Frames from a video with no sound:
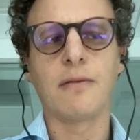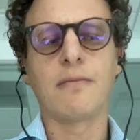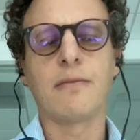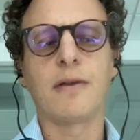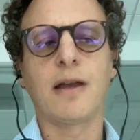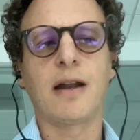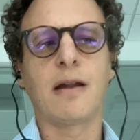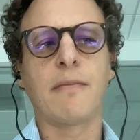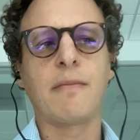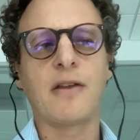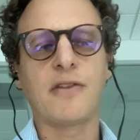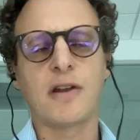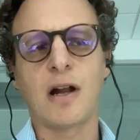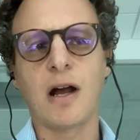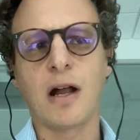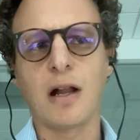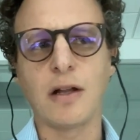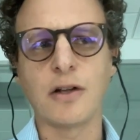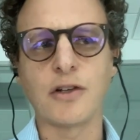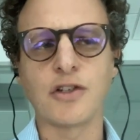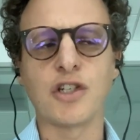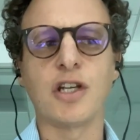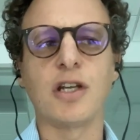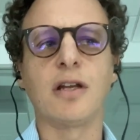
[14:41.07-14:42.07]
They had a
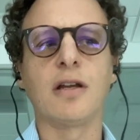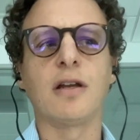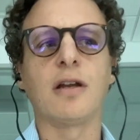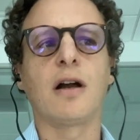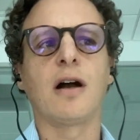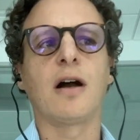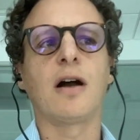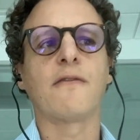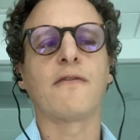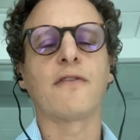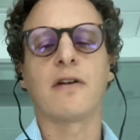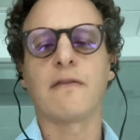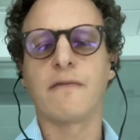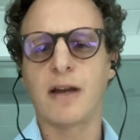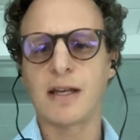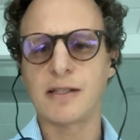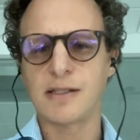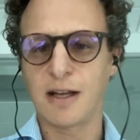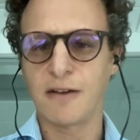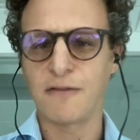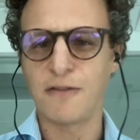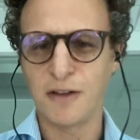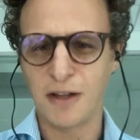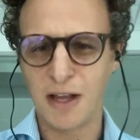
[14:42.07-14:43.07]
methodology uh, for
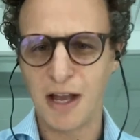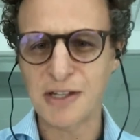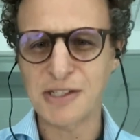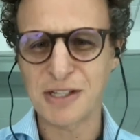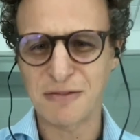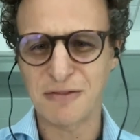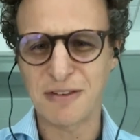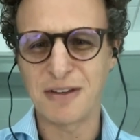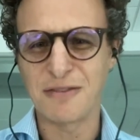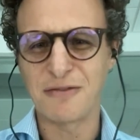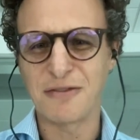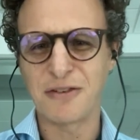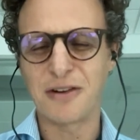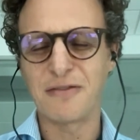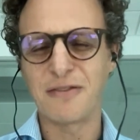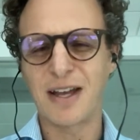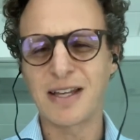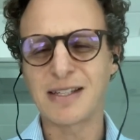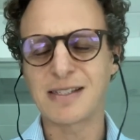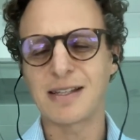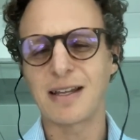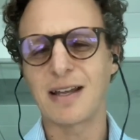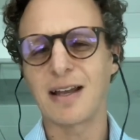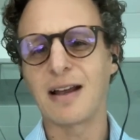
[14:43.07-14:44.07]
investing, a philosophy for
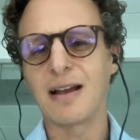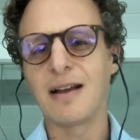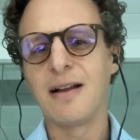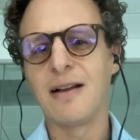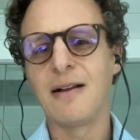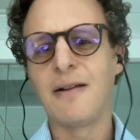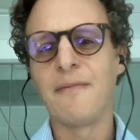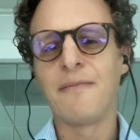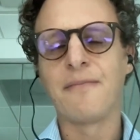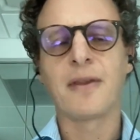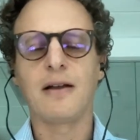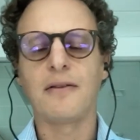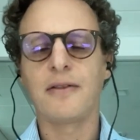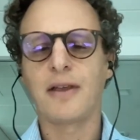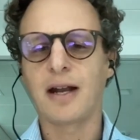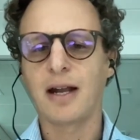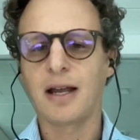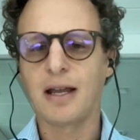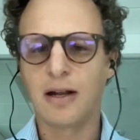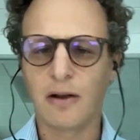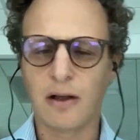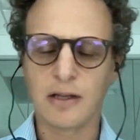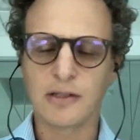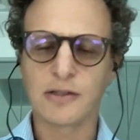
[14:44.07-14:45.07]
investing that I,
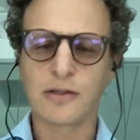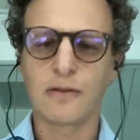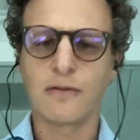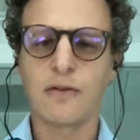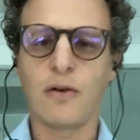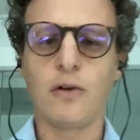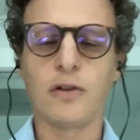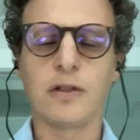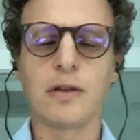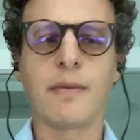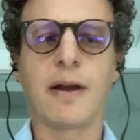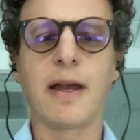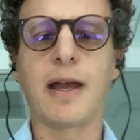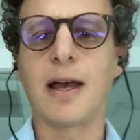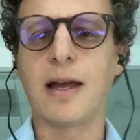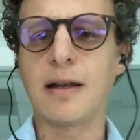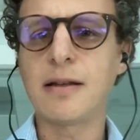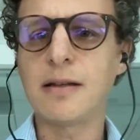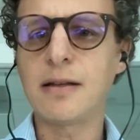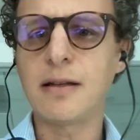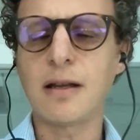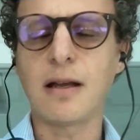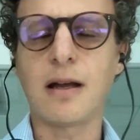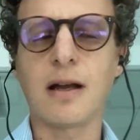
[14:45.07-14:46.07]
you know, I sort of hold in my head
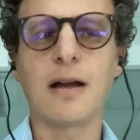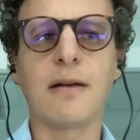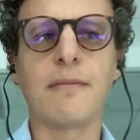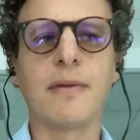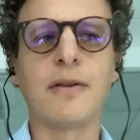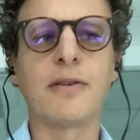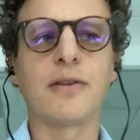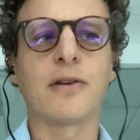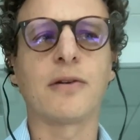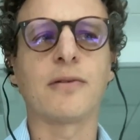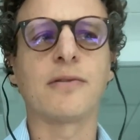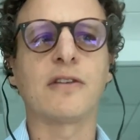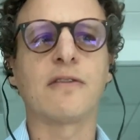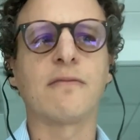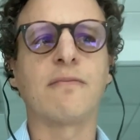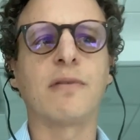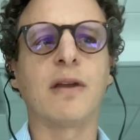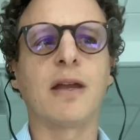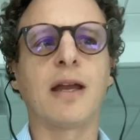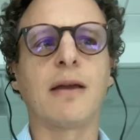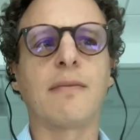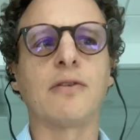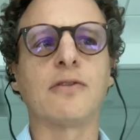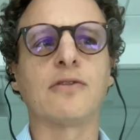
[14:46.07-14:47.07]
um, in terms of
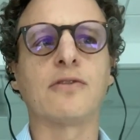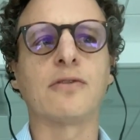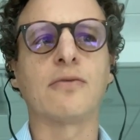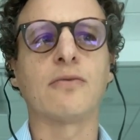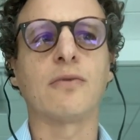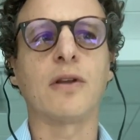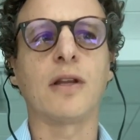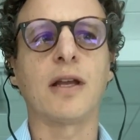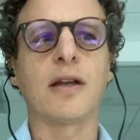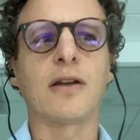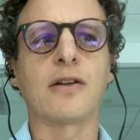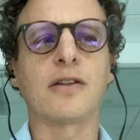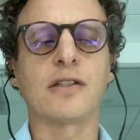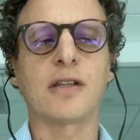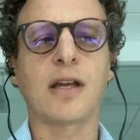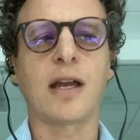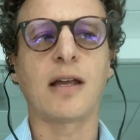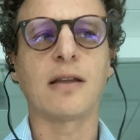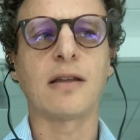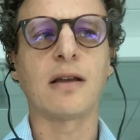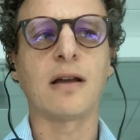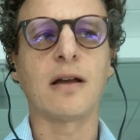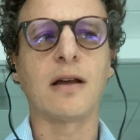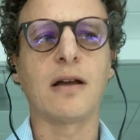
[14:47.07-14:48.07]
being able to really
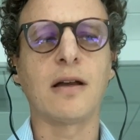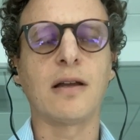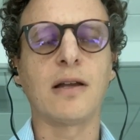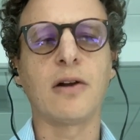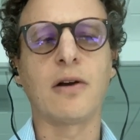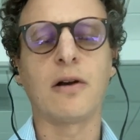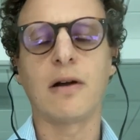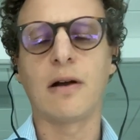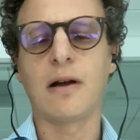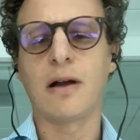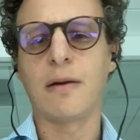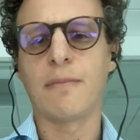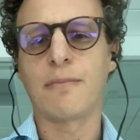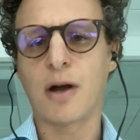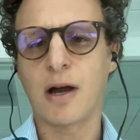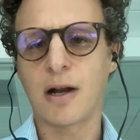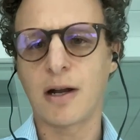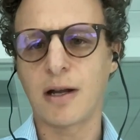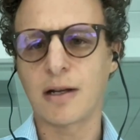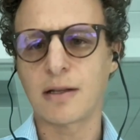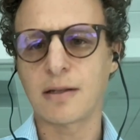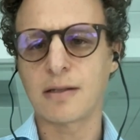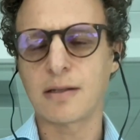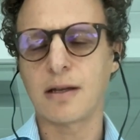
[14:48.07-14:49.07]
understand, uh, you know, a
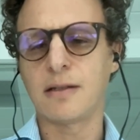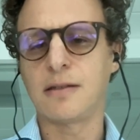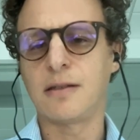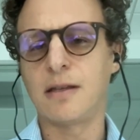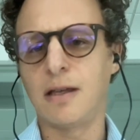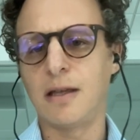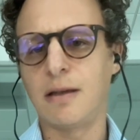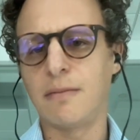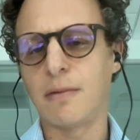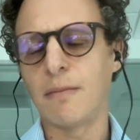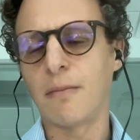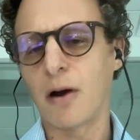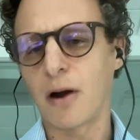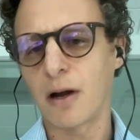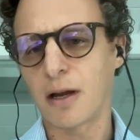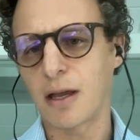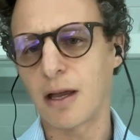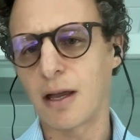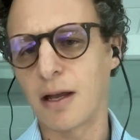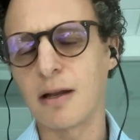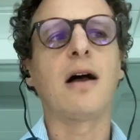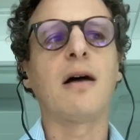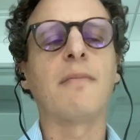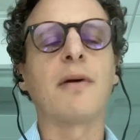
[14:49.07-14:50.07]
product, a team, a
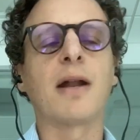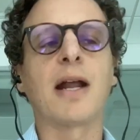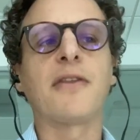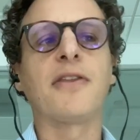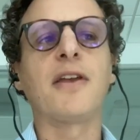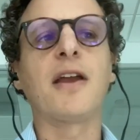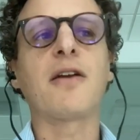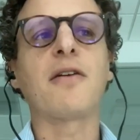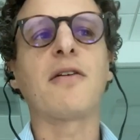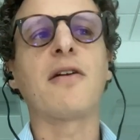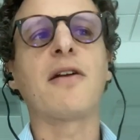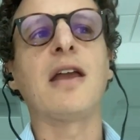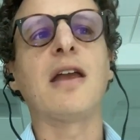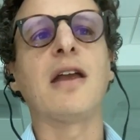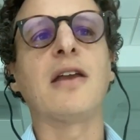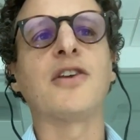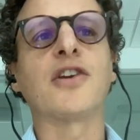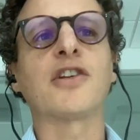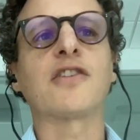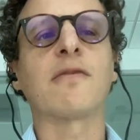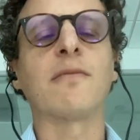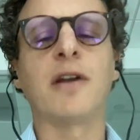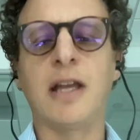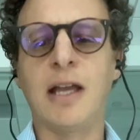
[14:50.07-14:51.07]
market. But I think
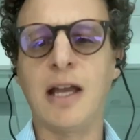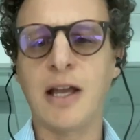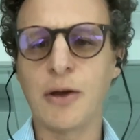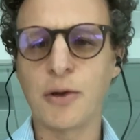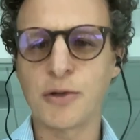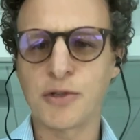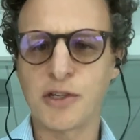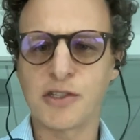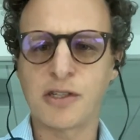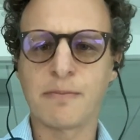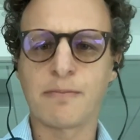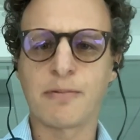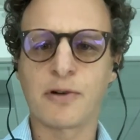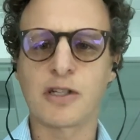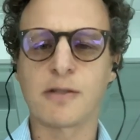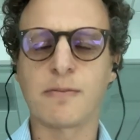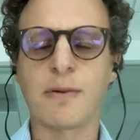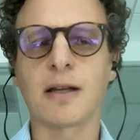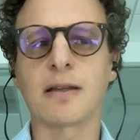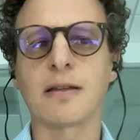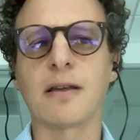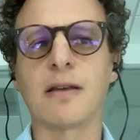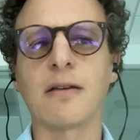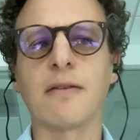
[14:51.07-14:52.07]
just from an ecosystem
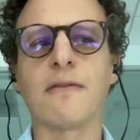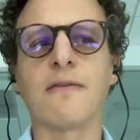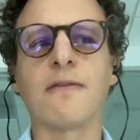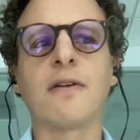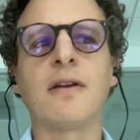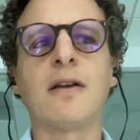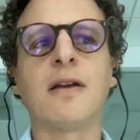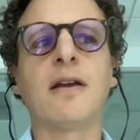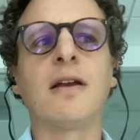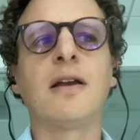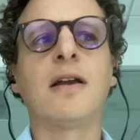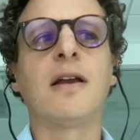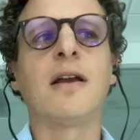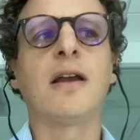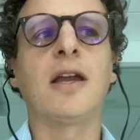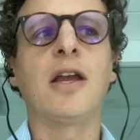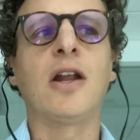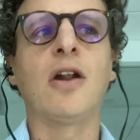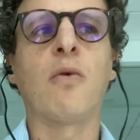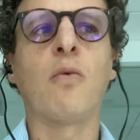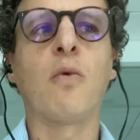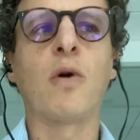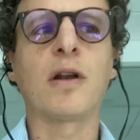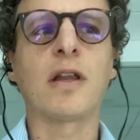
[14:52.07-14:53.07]
perspective, you
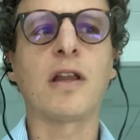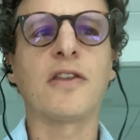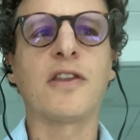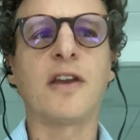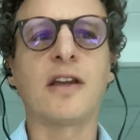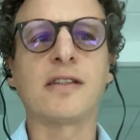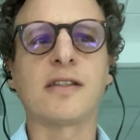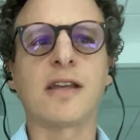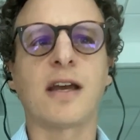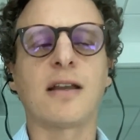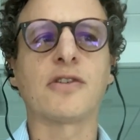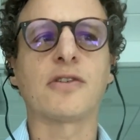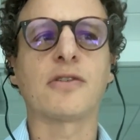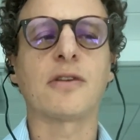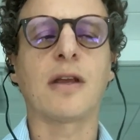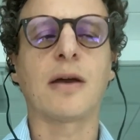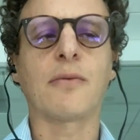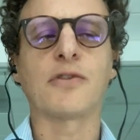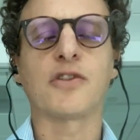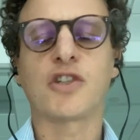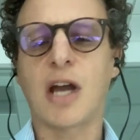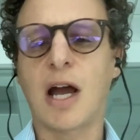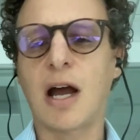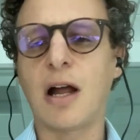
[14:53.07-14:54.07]
know, one of the things that, that
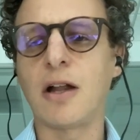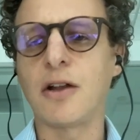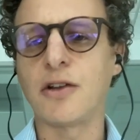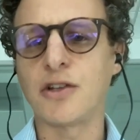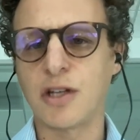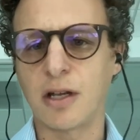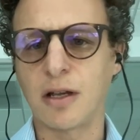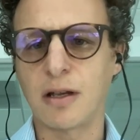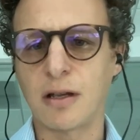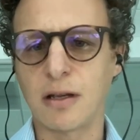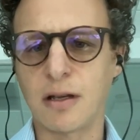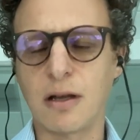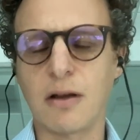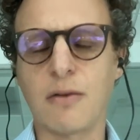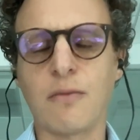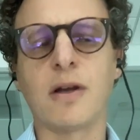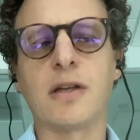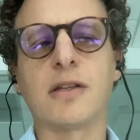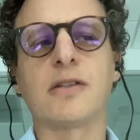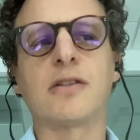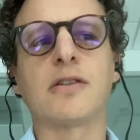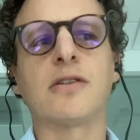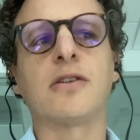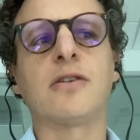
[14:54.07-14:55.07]
was challenging
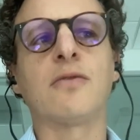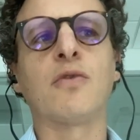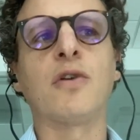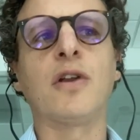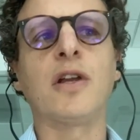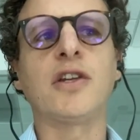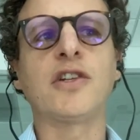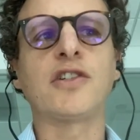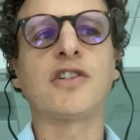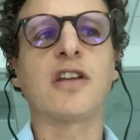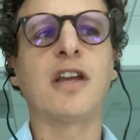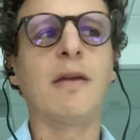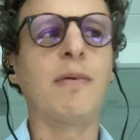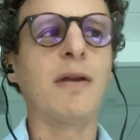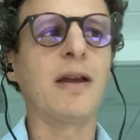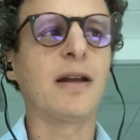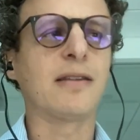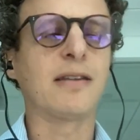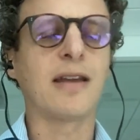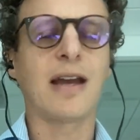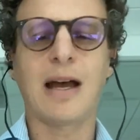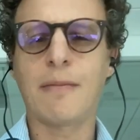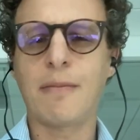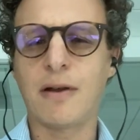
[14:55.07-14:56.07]
was really just keeping a
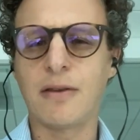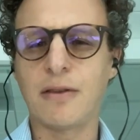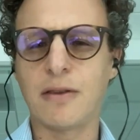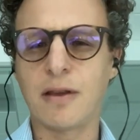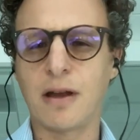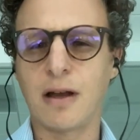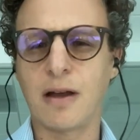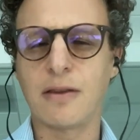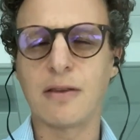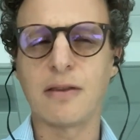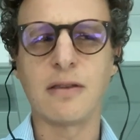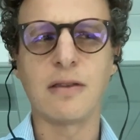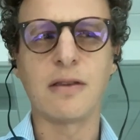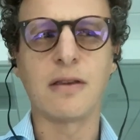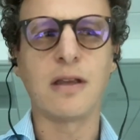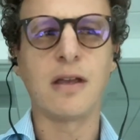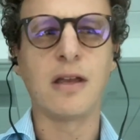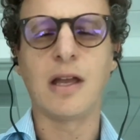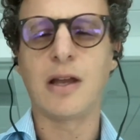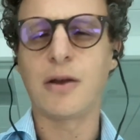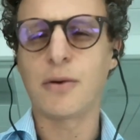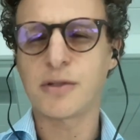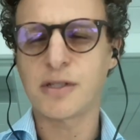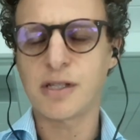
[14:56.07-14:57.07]
tab on, on
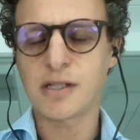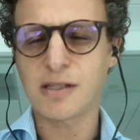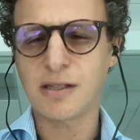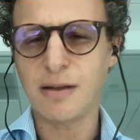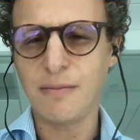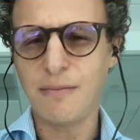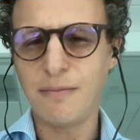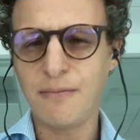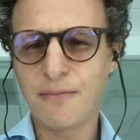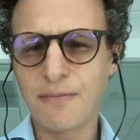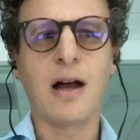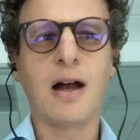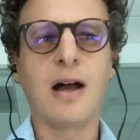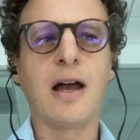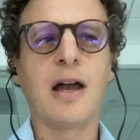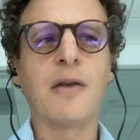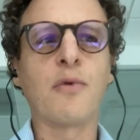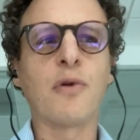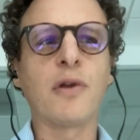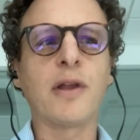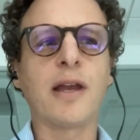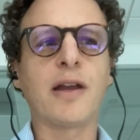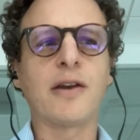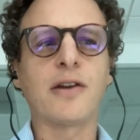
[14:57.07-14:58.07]
the ecosystem uh, and
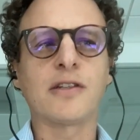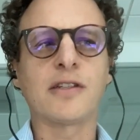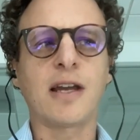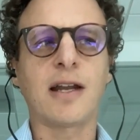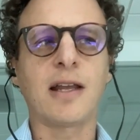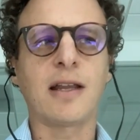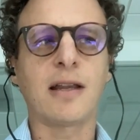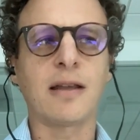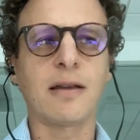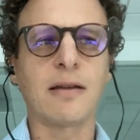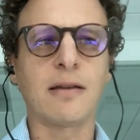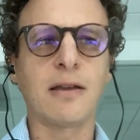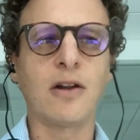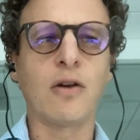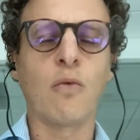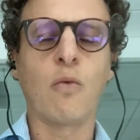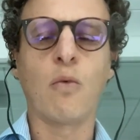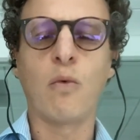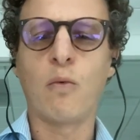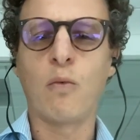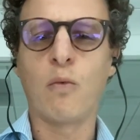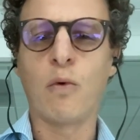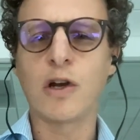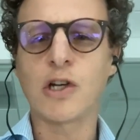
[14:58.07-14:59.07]
really understanding, when, you know,
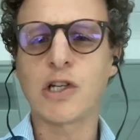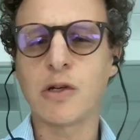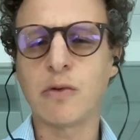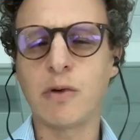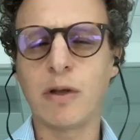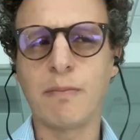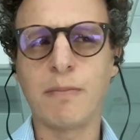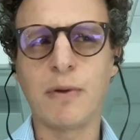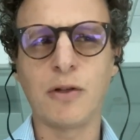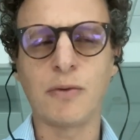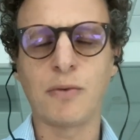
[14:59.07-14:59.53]
where should we build